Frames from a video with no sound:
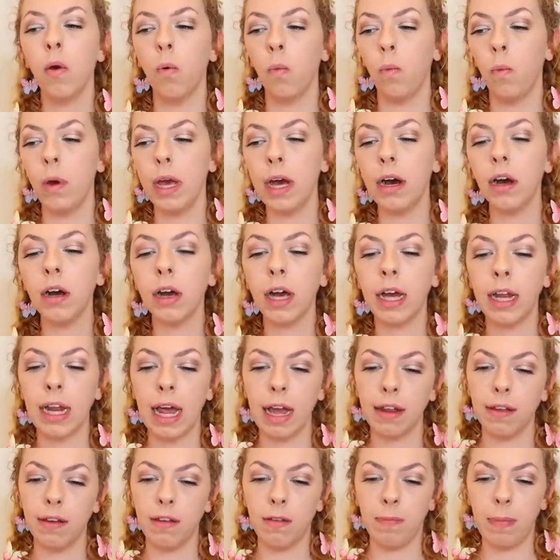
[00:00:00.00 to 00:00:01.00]
we are
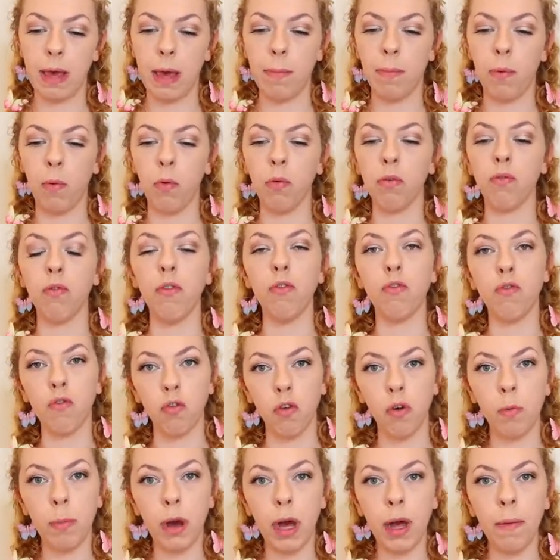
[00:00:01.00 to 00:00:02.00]
connected to people through
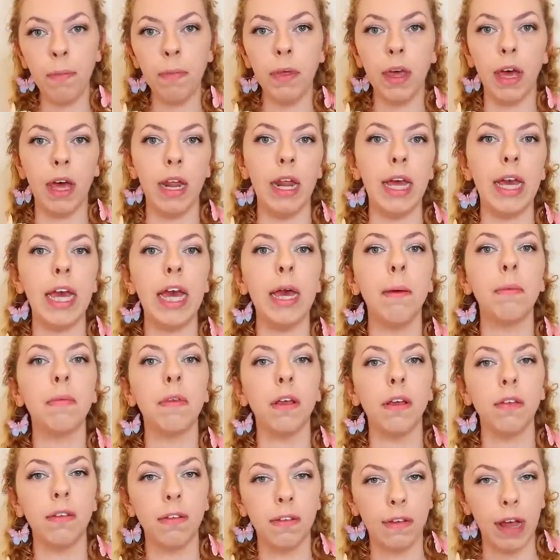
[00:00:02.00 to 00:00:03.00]
trauma and it keeps
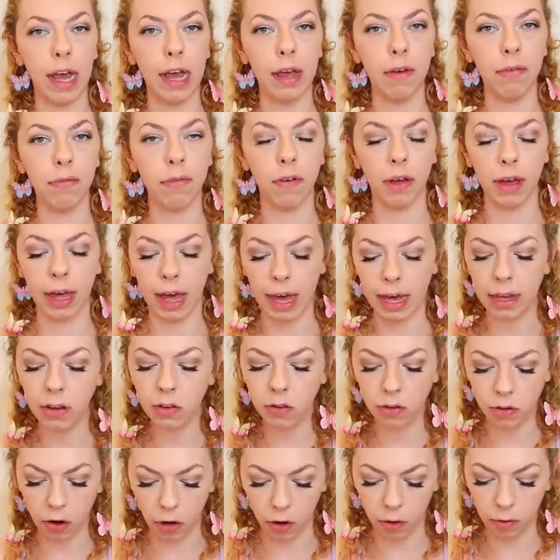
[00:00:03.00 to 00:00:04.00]
us safe. Okay,
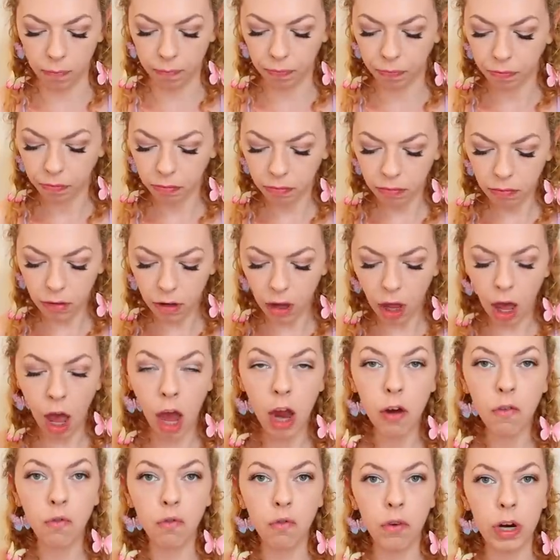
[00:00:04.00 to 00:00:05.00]
so I
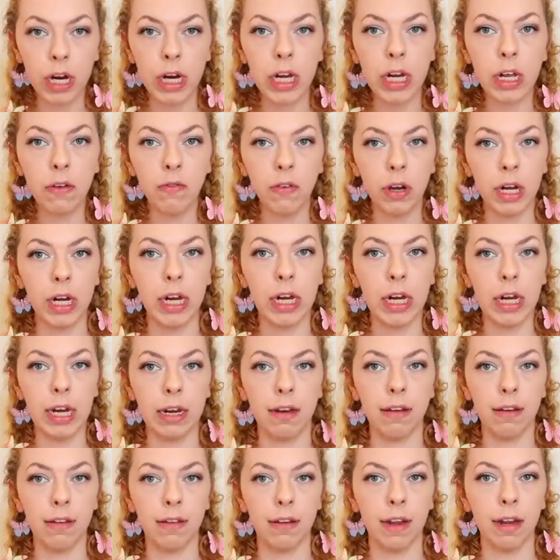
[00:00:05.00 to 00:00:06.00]
really, really need
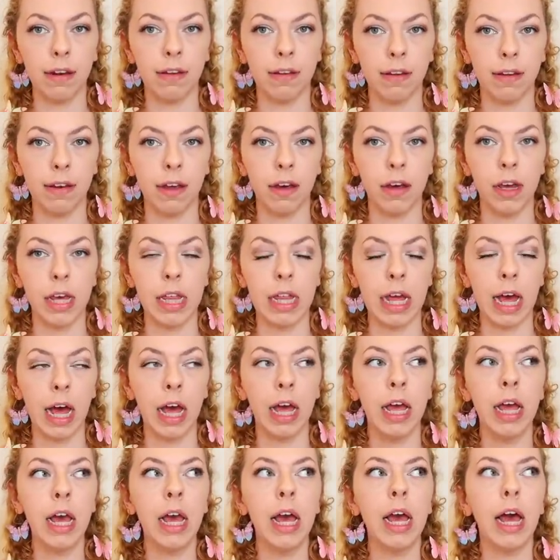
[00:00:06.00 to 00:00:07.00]
to tell you that.
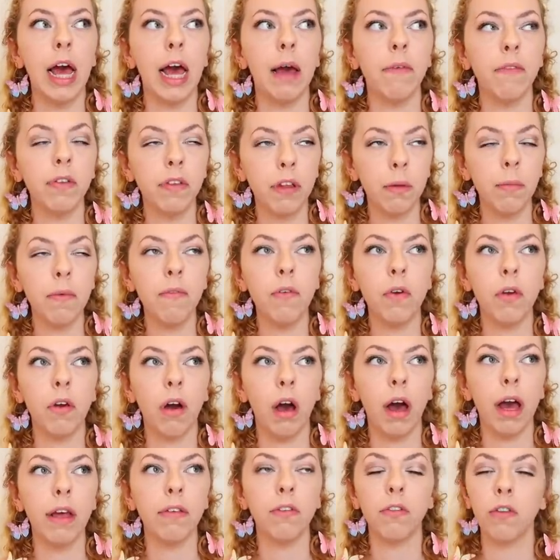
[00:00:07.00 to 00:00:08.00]
And for some of you
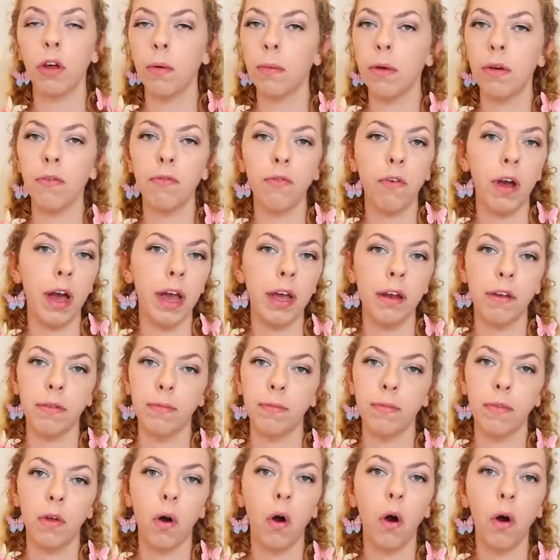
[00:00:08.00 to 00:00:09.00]
guys, don't be afraid
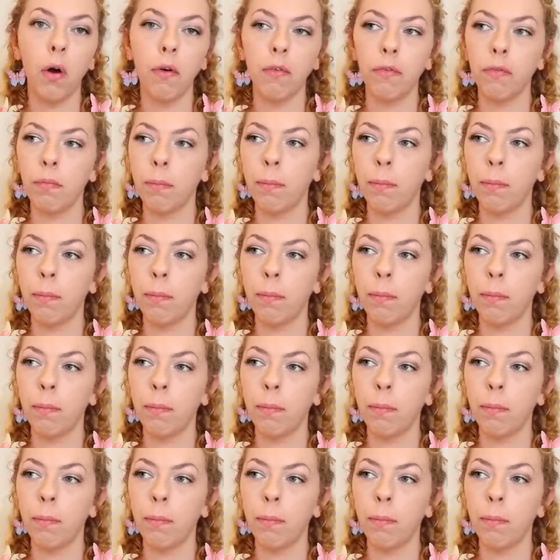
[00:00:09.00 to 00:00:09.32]
of